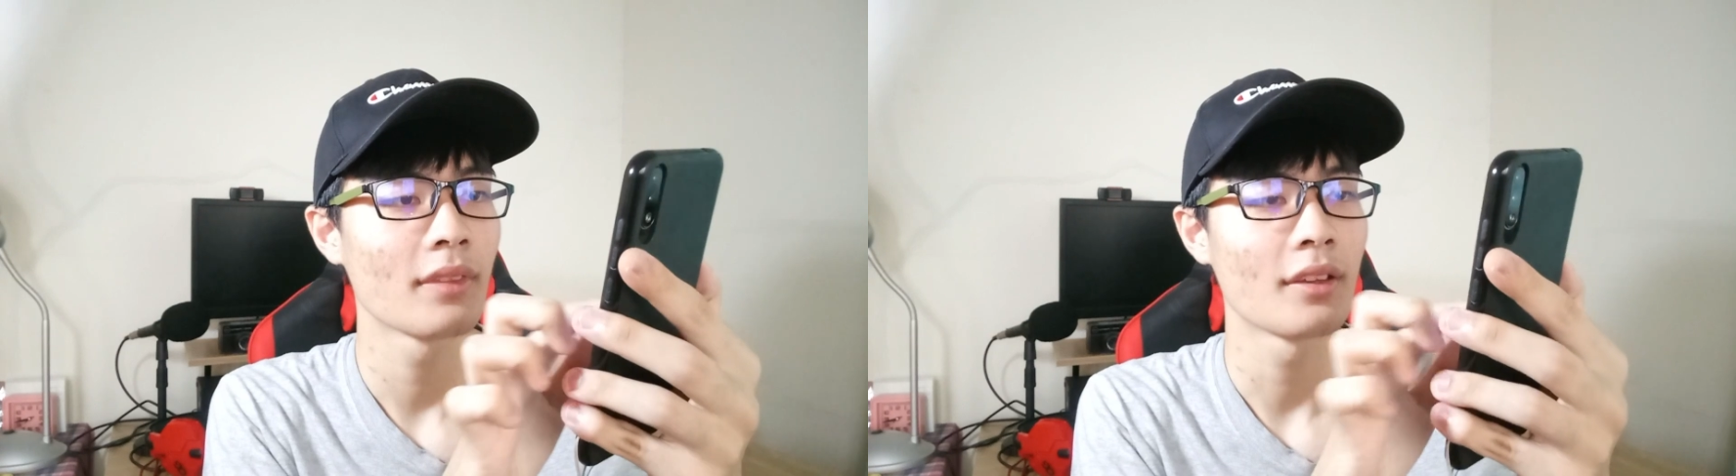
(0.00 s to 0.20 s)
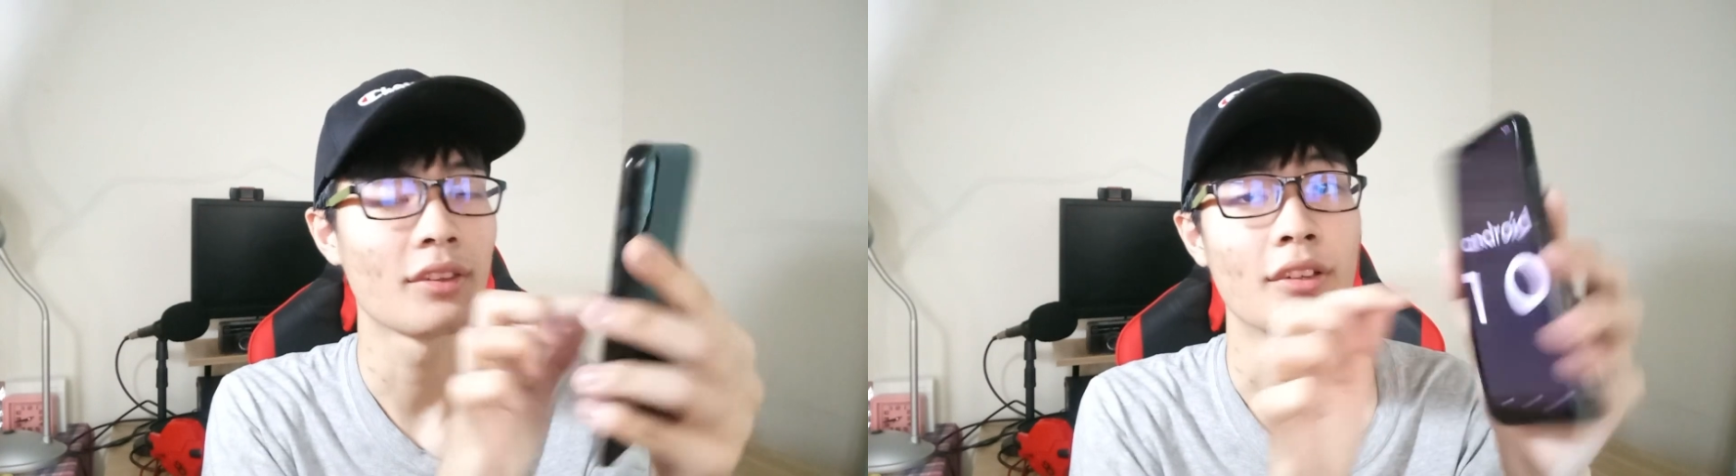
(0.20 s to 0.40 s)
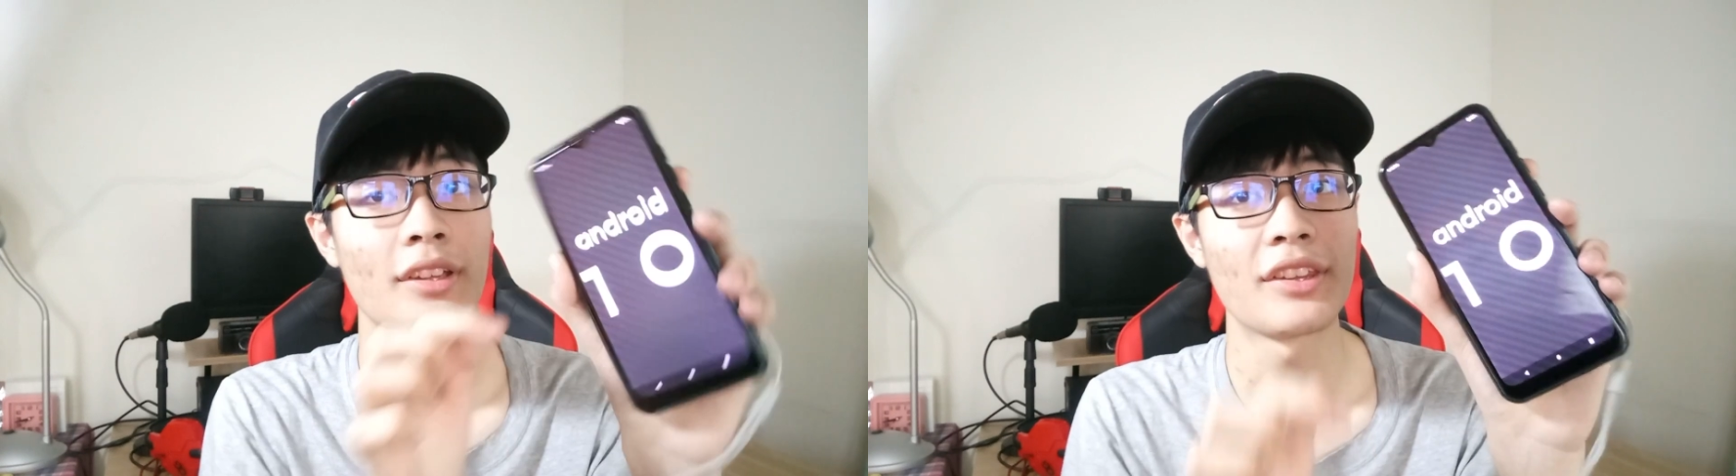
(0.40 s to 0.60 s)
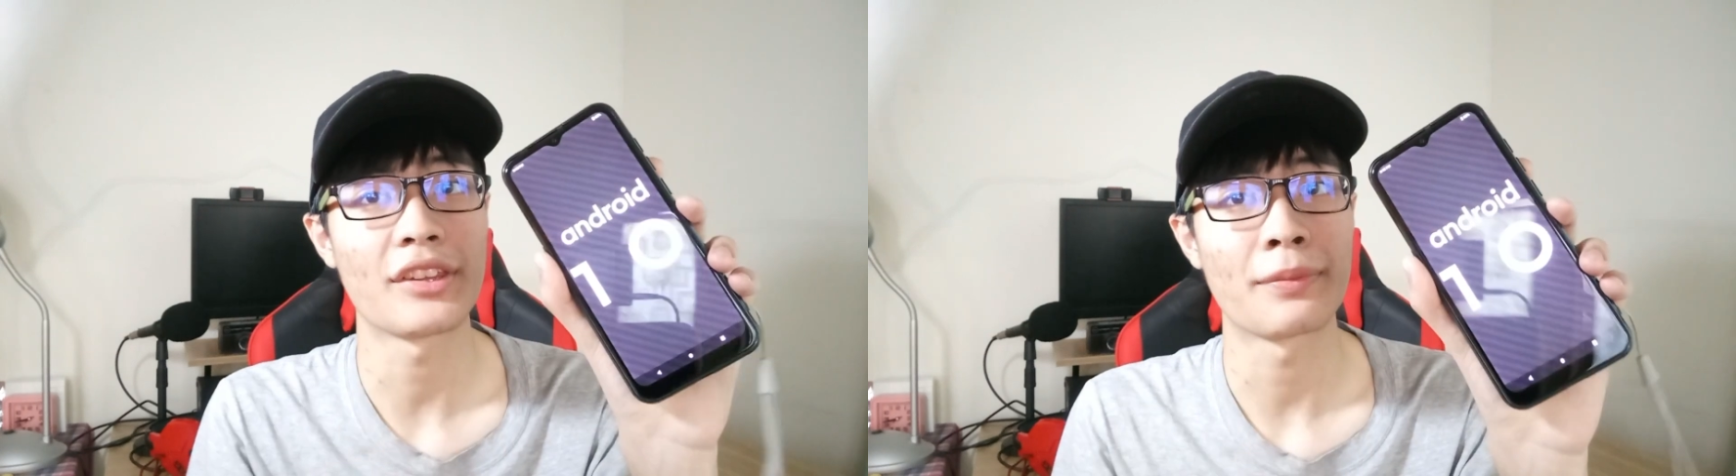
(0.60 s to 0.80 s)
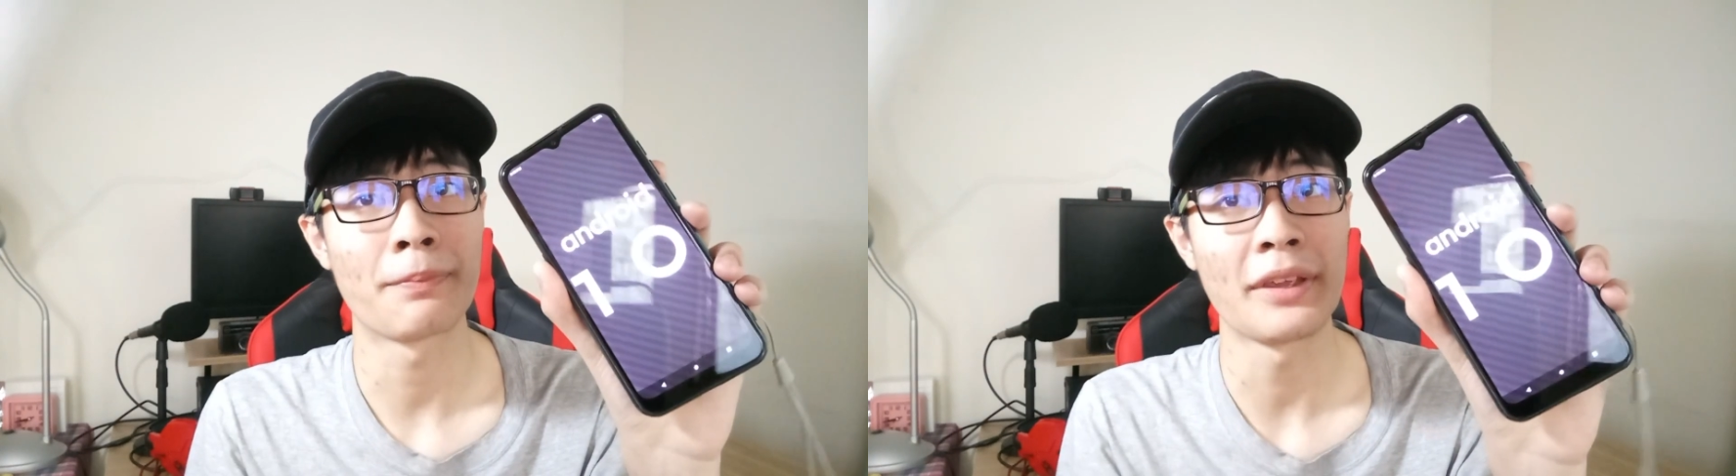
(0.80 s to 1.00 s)
So this
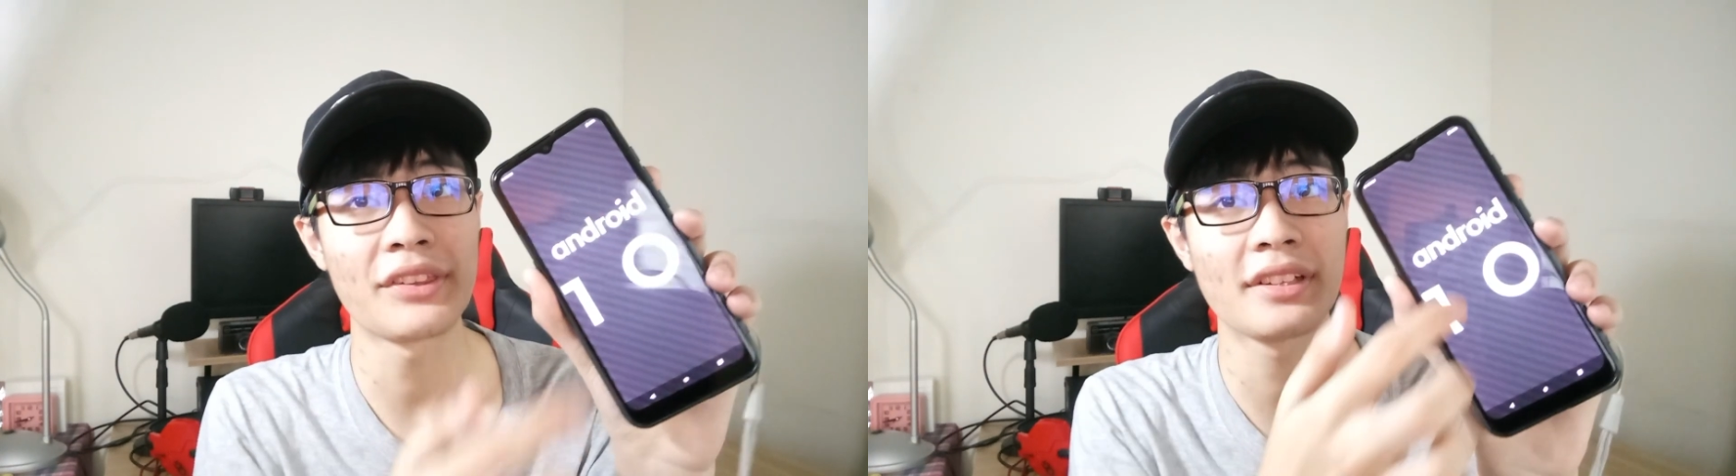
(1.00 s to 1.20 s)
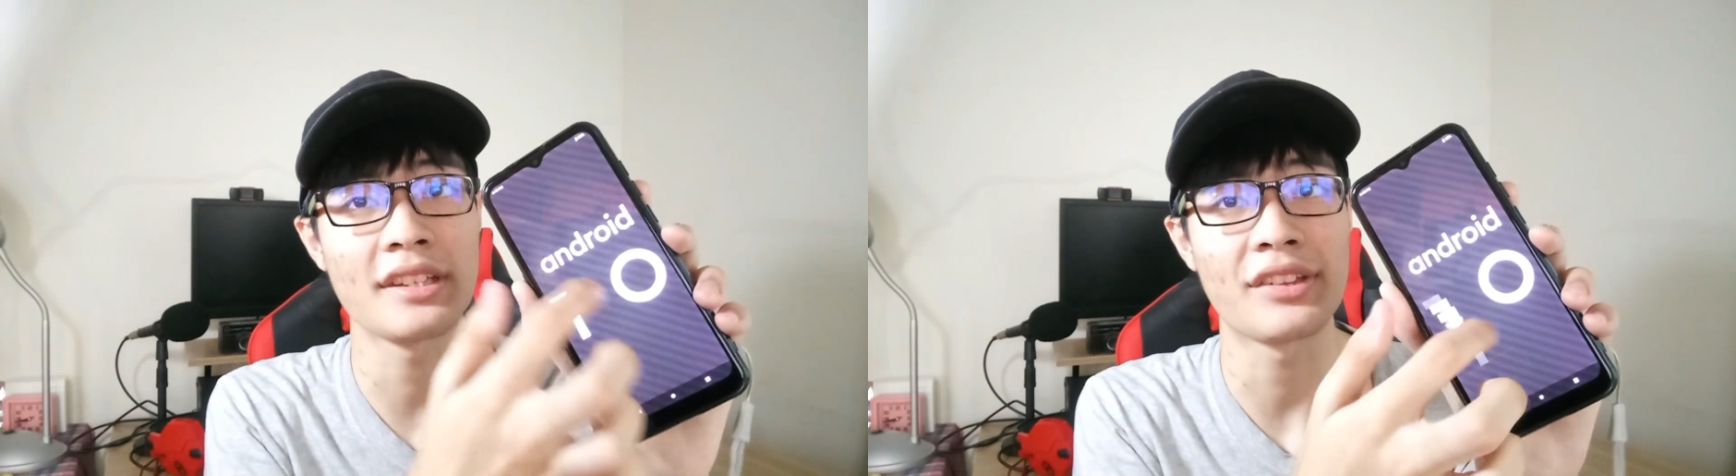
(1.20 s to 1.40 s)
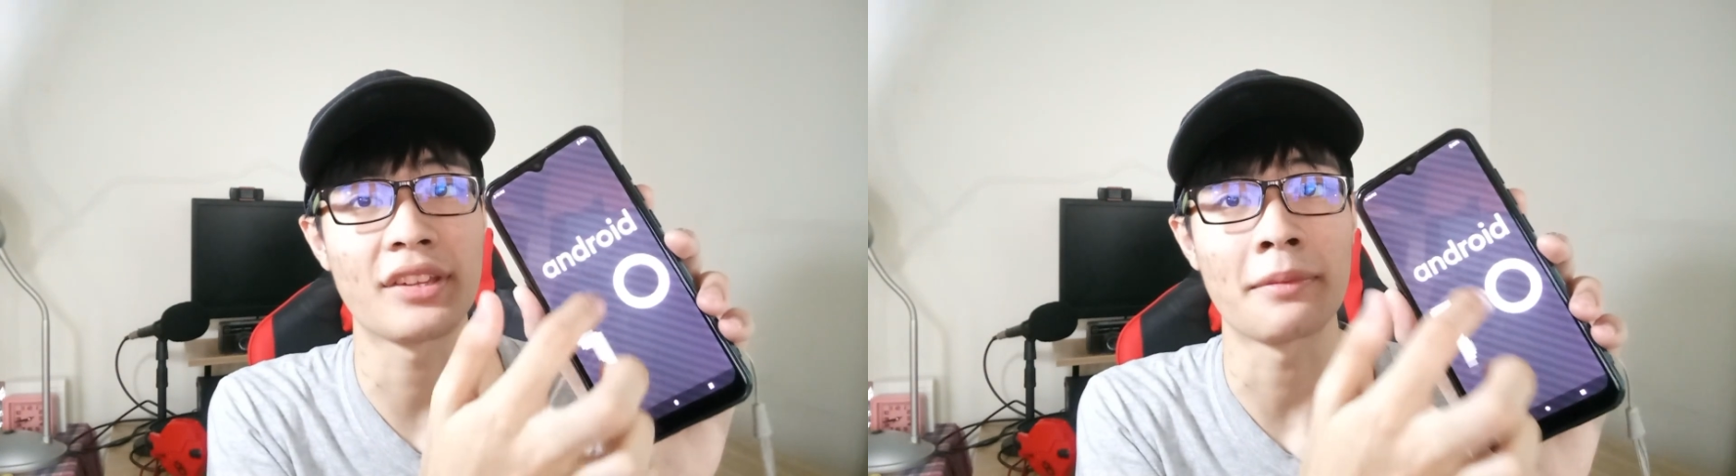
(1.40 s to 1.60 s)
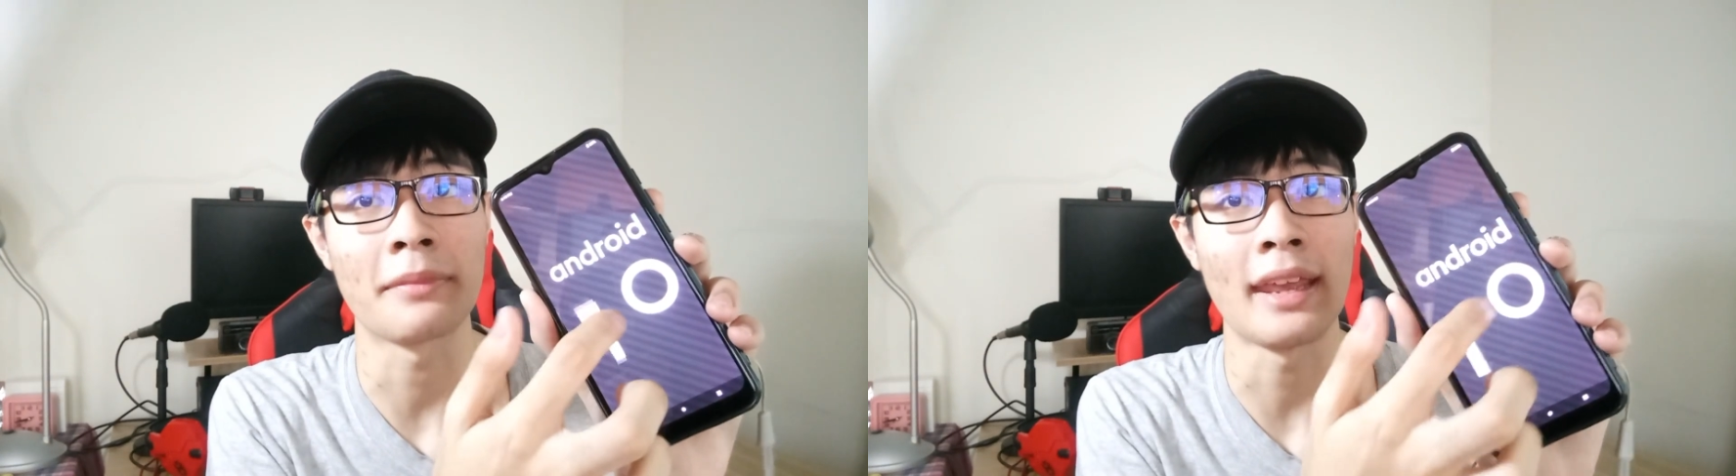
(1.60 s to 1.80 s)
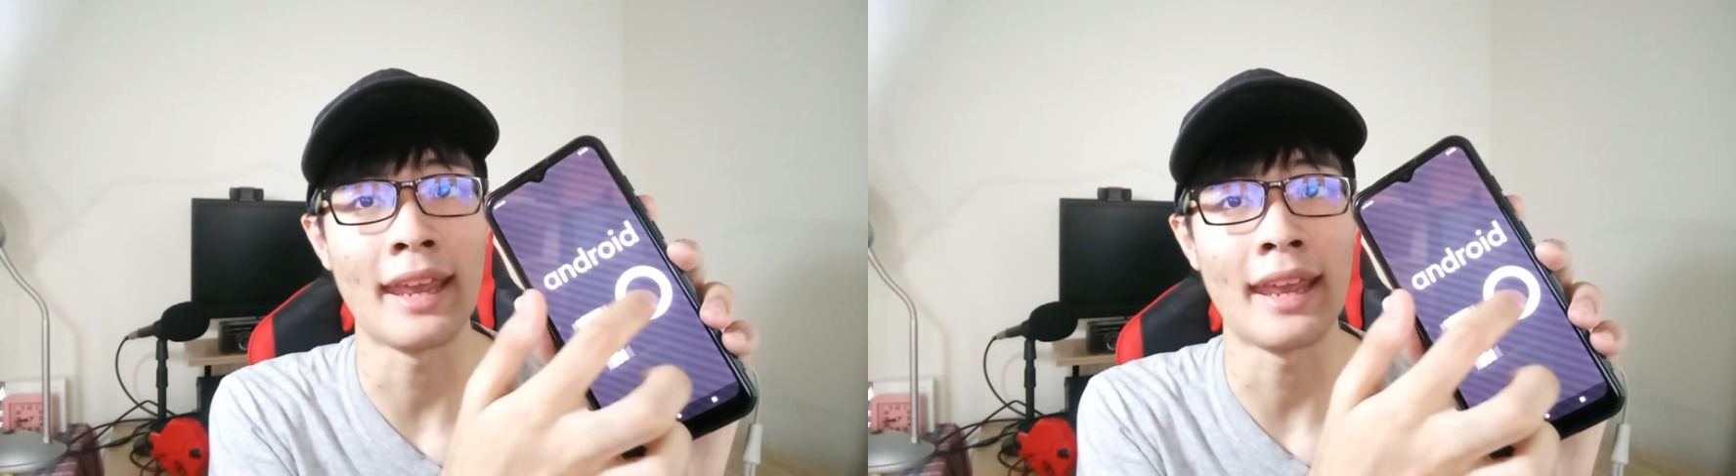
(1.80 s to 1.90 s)
is basically some